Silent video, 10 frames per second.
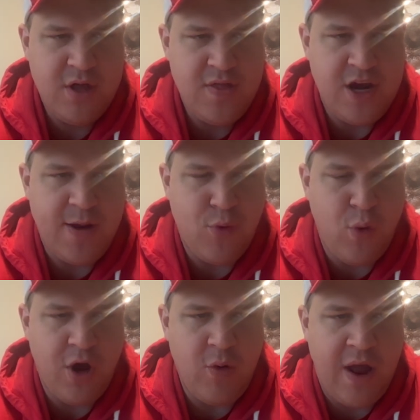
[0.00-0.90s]
The number
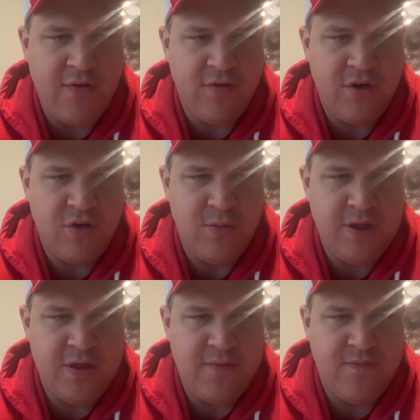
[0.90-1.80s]
one rivalry will be
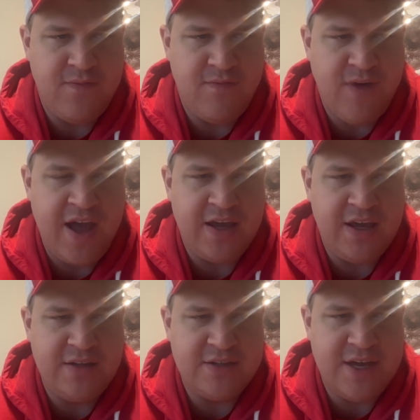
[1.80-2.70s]
the
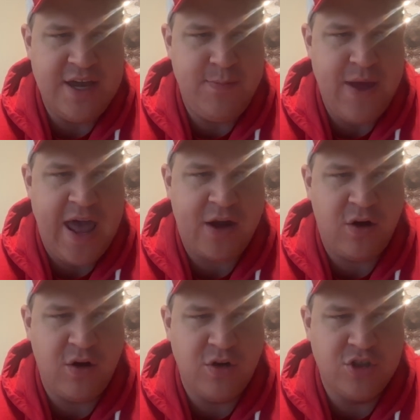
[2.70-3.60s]
Vikings and
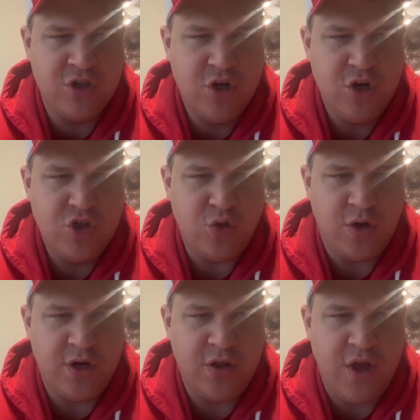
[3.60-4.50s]
Packers.
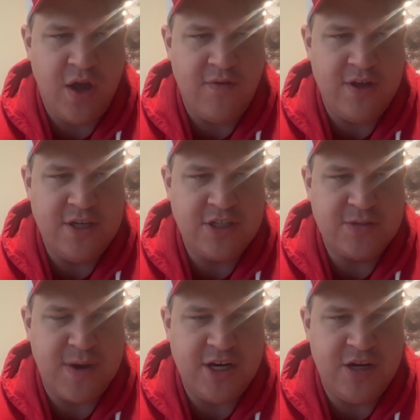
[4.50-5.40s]
Jordan Love is
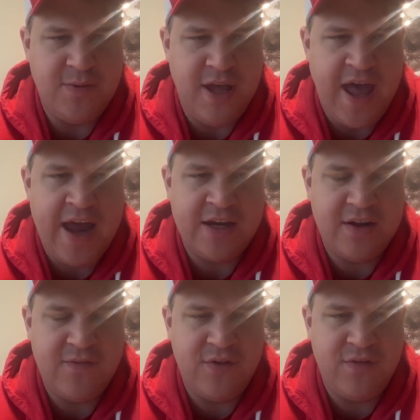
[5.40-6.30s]
expected to be
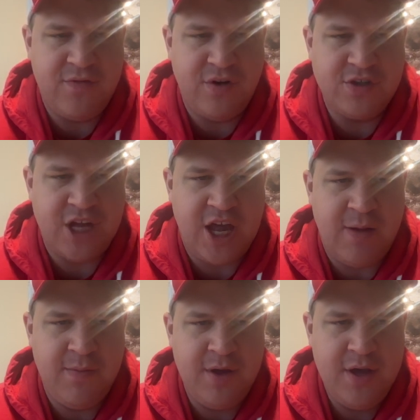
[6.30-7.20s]
active for the first time